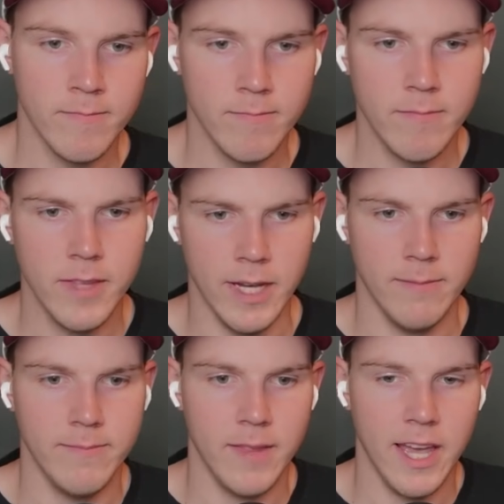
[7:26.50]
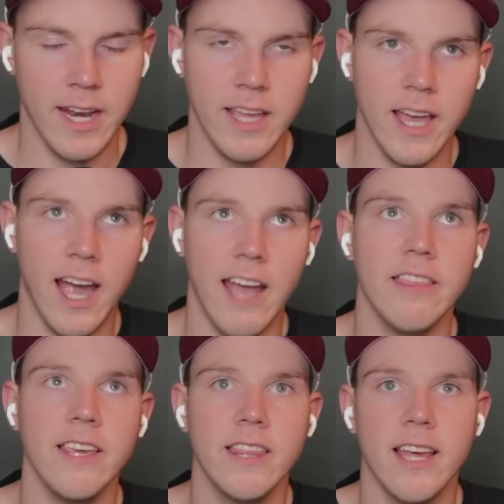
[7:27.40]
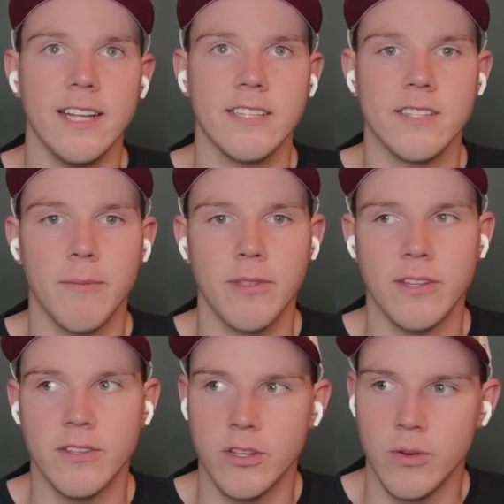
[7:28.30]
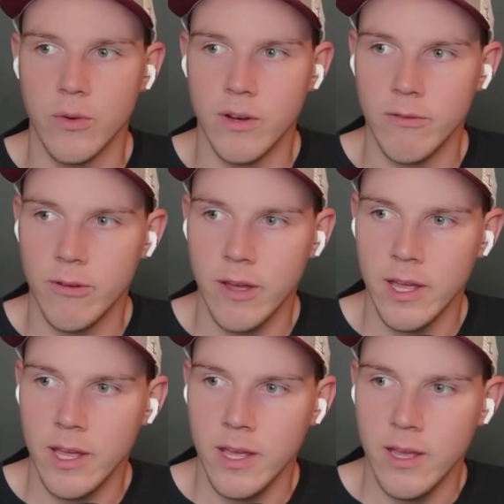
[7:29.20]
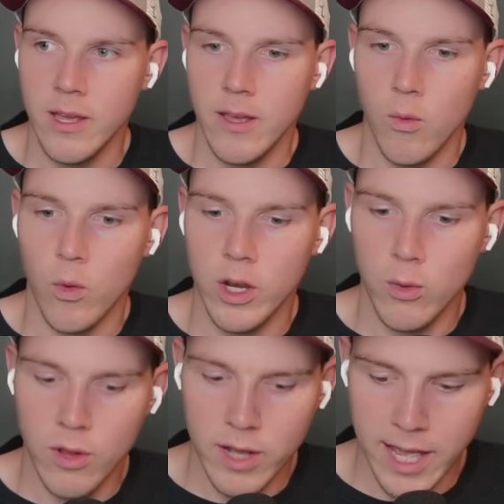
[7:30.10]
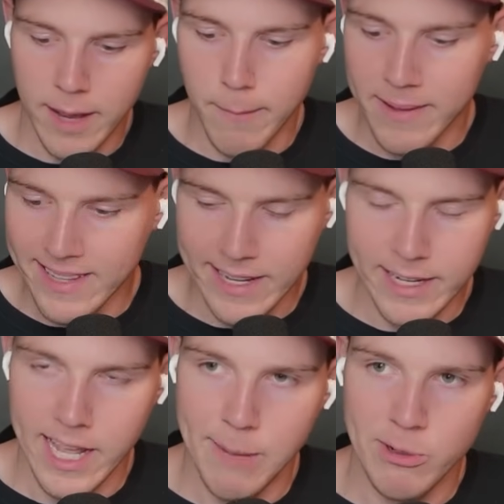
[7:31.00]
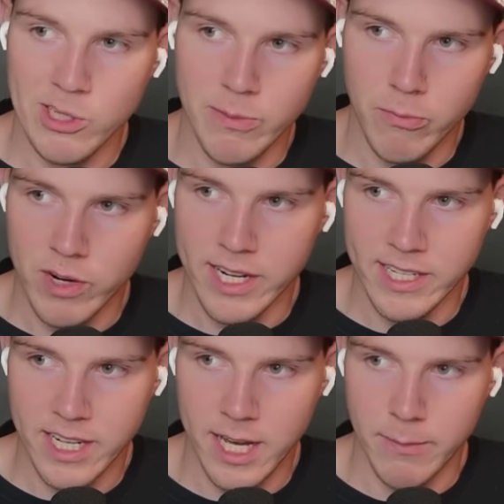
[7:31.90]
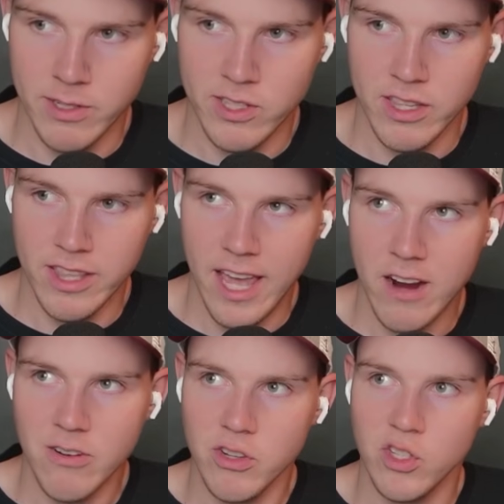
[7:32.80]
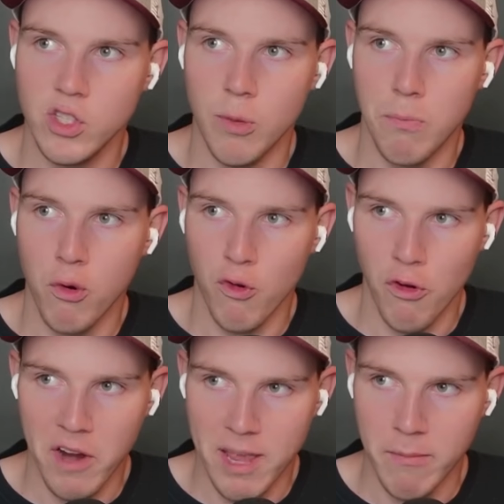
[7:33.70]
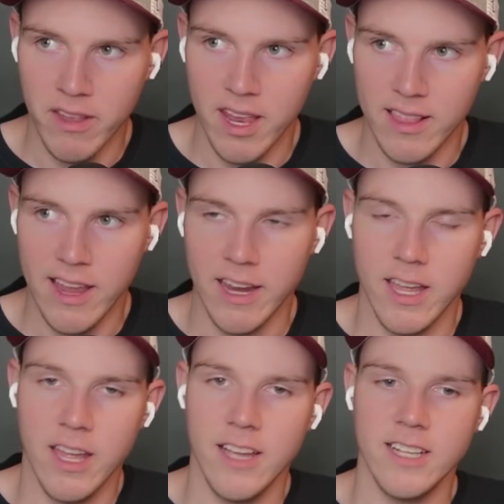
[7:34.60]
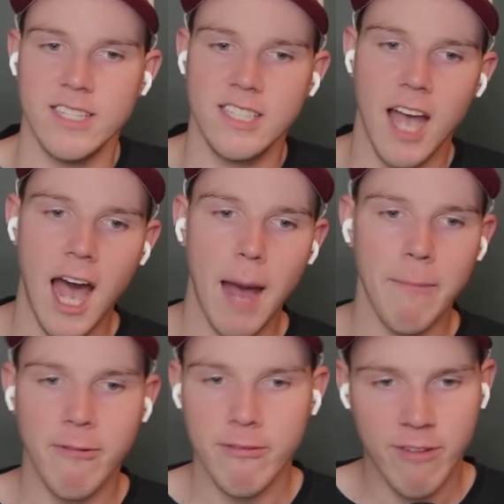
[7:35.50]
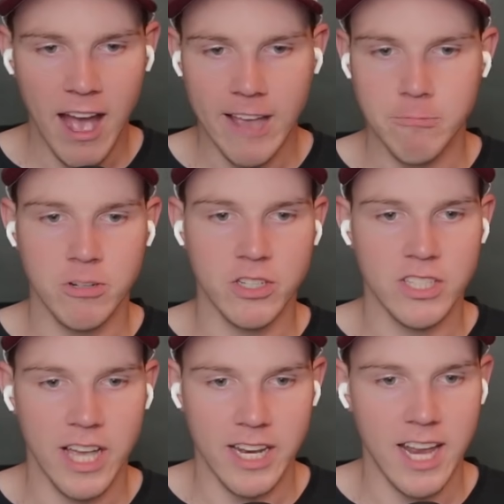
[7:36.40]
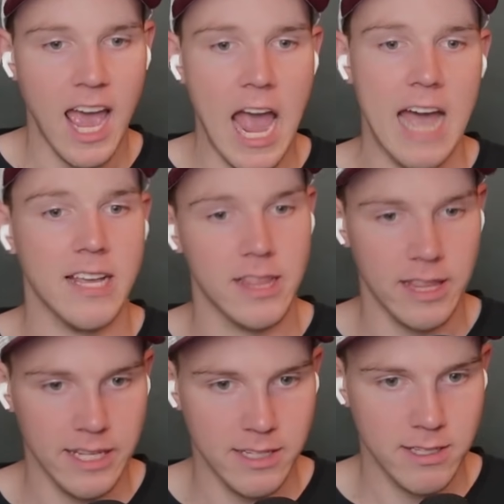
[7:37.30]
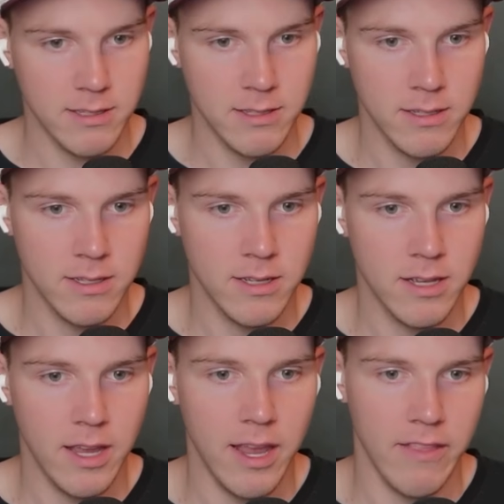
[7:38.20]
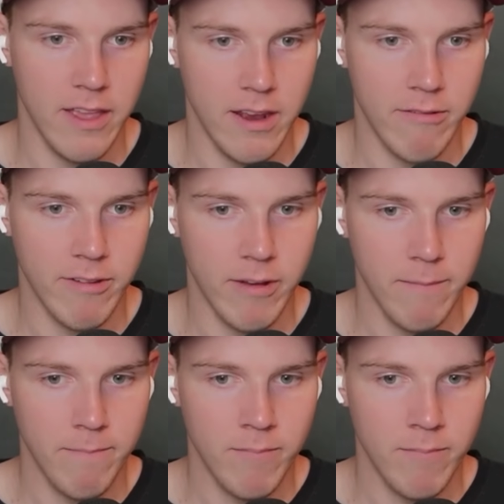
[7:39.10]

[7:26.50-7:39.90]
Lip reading: Yeah, and I think that's something too of, when you look at Malik Neighbors and Brian Thomas, they are supremely like top 5% athletes in the NFL.